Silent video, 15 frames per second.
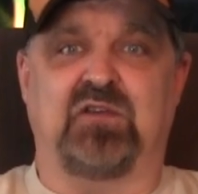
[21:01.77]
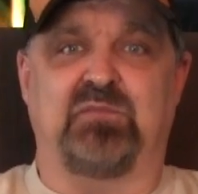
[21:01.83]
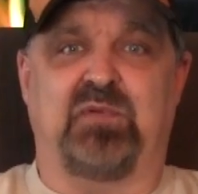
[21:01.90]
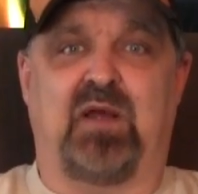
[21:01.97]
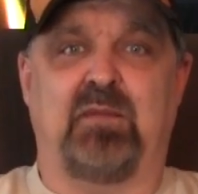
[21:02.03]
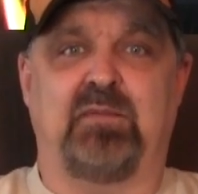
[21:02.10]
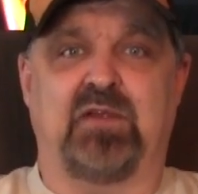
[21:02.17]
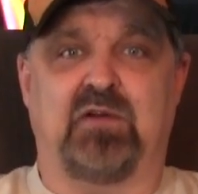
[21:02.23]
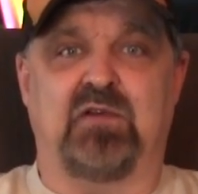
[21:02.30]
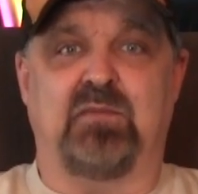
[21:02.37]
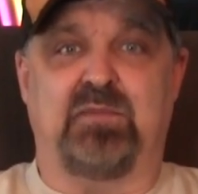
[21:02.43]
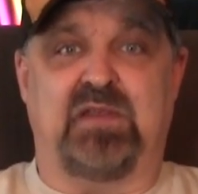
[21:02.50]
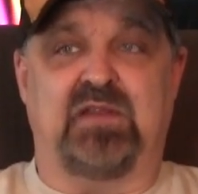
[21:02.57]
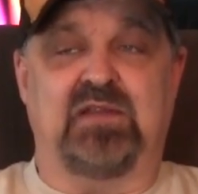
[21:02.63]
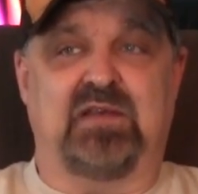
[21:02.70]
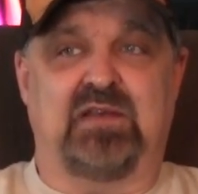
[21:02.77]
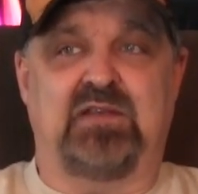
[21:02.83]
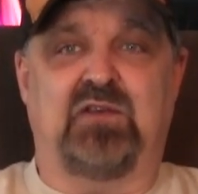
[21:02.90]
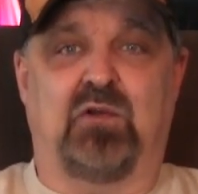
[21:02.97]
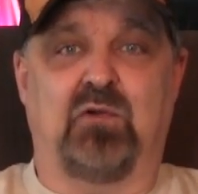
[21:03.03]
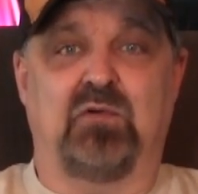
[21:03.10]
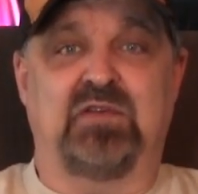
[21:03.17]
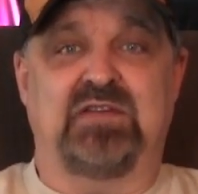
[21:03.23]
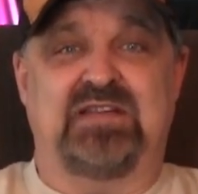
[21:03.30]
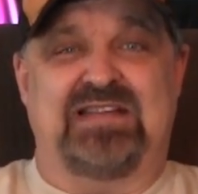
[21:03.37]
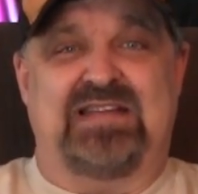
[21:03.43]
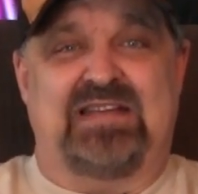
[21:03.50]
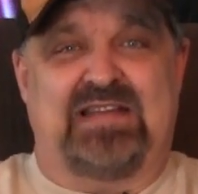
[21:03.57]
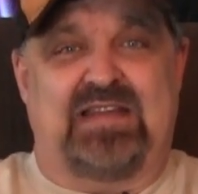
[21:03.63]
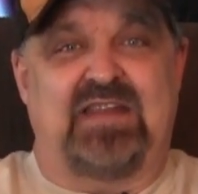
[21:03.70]
you're probably going to be, you know,
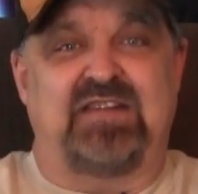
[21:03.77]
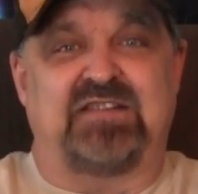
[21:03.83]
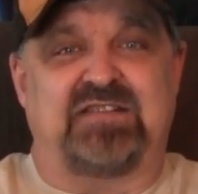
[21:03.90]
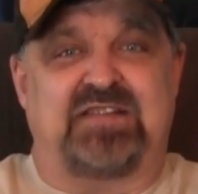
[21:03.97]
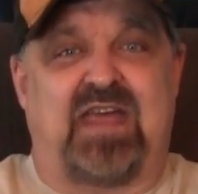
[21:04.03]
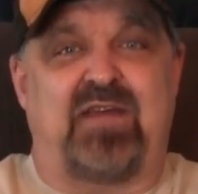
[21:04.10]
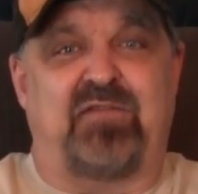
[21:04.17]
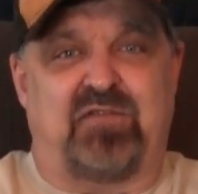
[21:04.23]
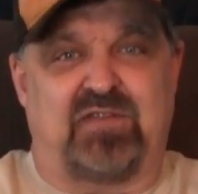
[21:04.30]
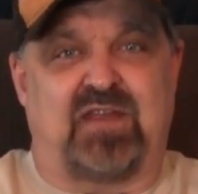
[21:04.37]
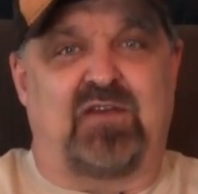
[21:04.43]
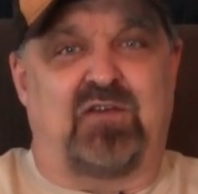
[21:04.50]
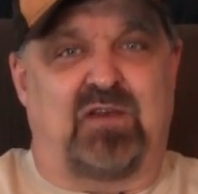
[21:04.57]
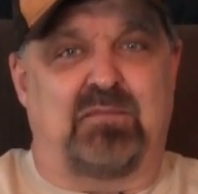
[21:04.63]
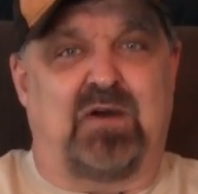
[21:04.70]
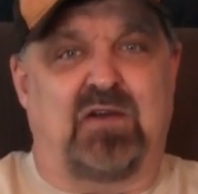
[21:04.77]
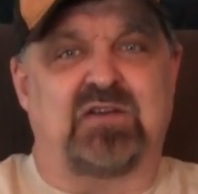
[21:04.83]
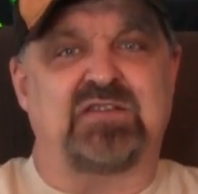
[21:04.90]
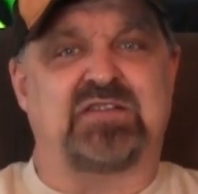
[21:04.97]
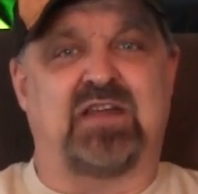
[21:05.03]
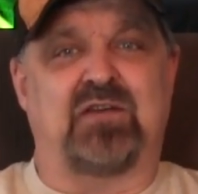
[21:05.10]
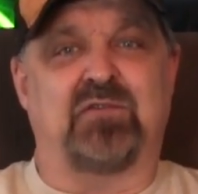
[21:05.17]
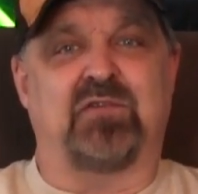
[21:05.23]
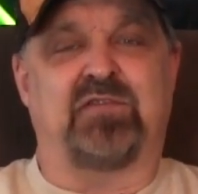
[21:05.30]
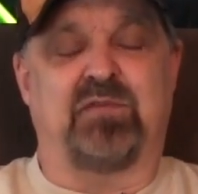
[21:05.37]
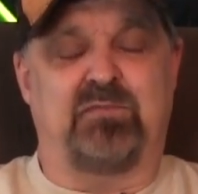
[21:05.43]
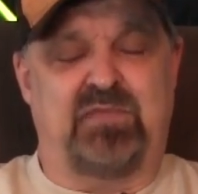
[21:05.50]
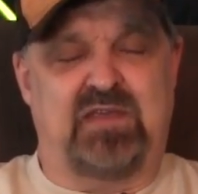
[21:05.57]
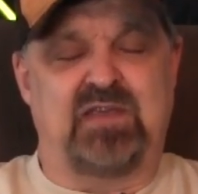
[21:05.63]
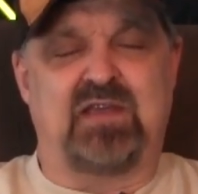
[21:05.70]
at least safer than on a motorcycle.
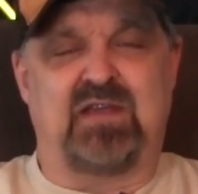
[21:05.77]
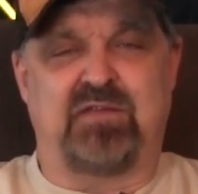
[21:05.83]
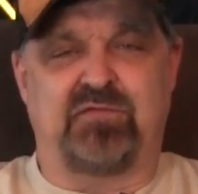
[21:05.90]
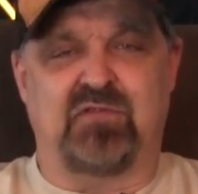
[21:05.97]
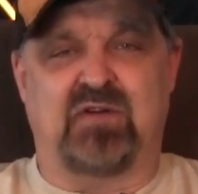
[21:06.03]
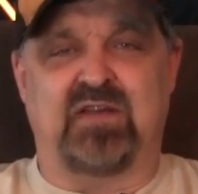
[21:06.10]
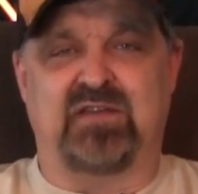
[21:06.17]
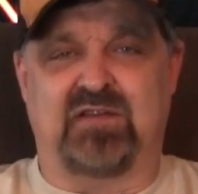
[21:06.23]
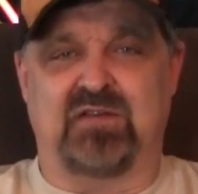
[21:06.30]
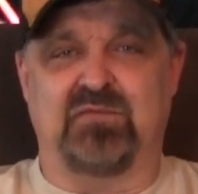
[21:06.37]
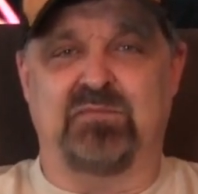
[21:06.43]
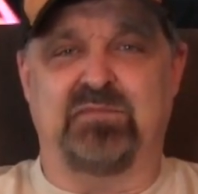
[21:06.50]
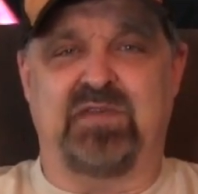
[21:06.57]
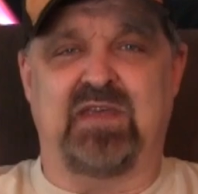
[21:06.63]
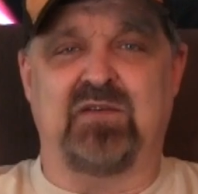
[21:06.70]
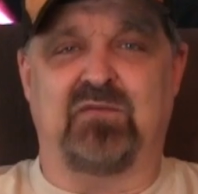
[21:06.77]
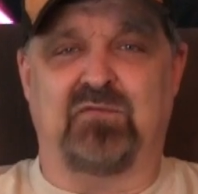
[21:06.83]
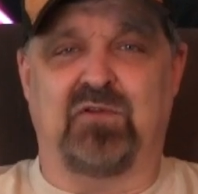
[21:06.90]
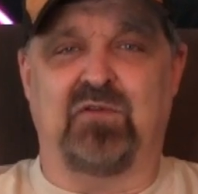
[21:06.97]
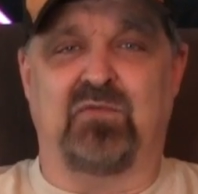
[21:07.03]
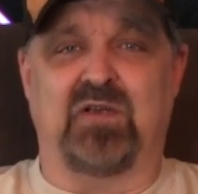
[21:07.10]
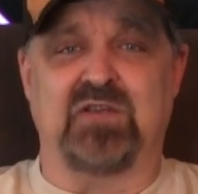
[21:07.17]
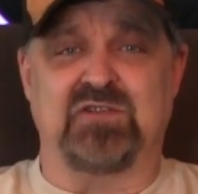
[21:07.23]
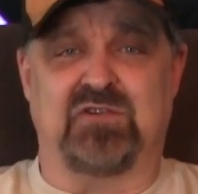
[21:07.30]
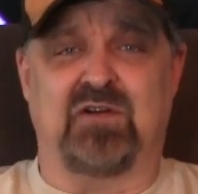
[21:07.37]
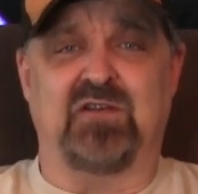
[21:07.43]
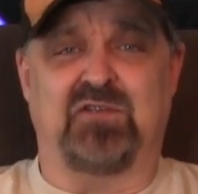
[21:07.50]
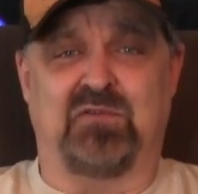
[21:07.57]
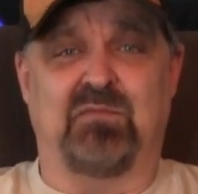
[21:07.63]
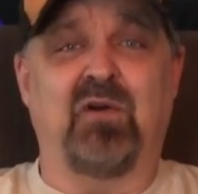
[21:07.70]
So be careful out there getting road rage
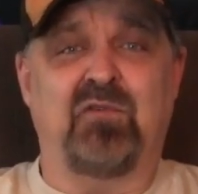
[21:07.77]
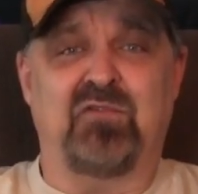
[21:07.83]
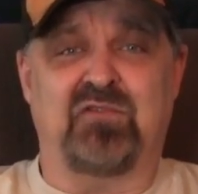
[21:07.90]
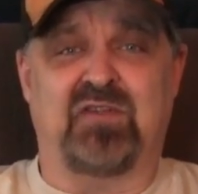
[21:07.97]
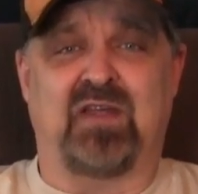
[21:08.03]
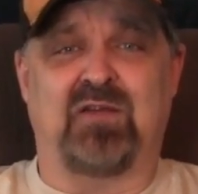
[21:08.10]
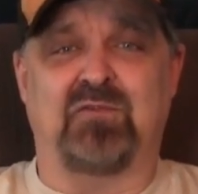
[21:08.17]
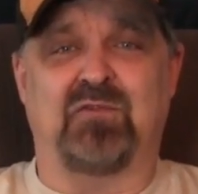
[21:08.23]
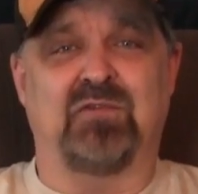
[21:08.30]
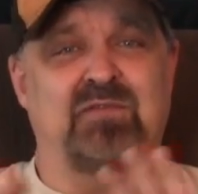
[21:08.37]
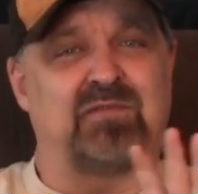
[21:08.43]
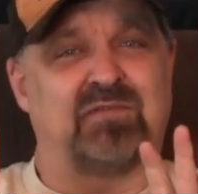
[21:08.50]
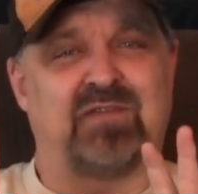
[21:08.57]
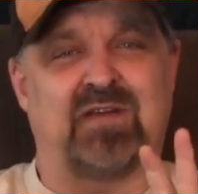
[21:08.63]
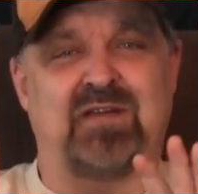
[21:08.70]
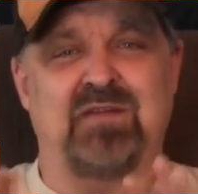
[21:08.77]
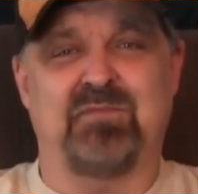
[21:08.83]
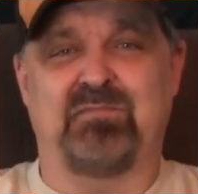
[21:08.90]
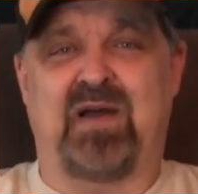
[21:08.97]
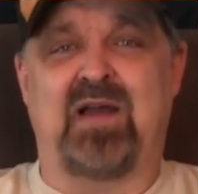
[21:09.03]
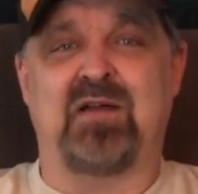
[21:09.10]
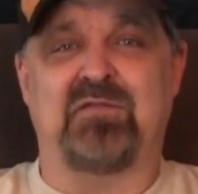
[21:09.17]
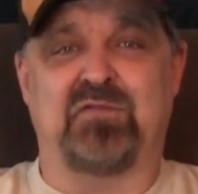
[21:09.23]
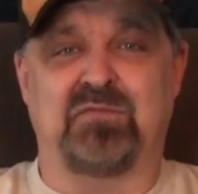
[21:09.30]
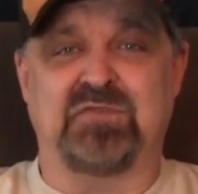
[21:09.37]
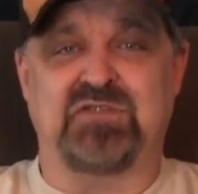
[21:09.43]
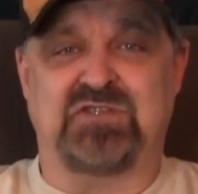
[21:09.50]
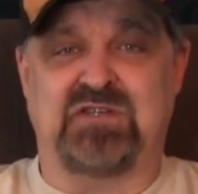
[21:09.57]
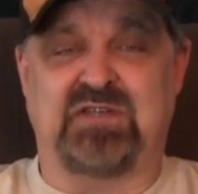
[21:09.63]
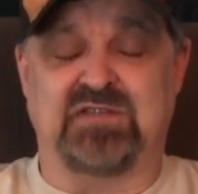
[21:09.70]
on your motorcycle. Very powerful
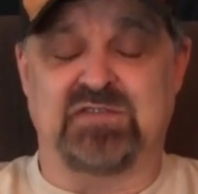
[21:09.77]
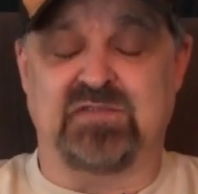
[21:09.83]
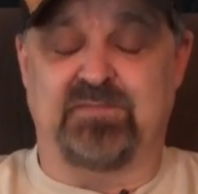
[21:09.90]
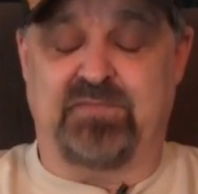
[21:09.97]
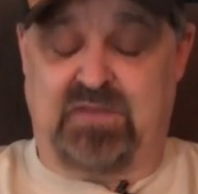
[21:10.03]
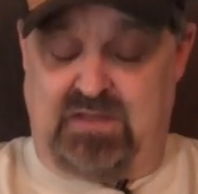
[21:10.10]
machines.